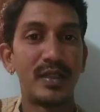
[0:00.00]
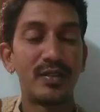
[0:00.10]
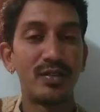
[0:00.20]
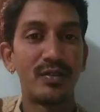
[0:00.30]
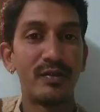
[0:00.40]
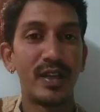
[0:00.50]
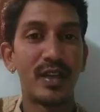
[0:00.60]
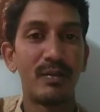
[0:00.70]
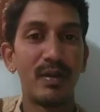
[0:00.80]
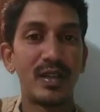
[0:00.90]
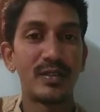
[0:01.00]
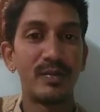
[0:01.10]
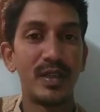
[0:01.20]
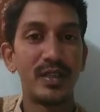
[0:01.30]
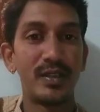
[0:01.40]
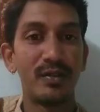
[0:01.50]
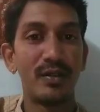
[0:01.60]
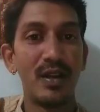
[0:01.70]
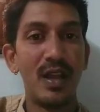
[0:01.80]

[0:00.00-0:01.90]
so we are applying splitting rule.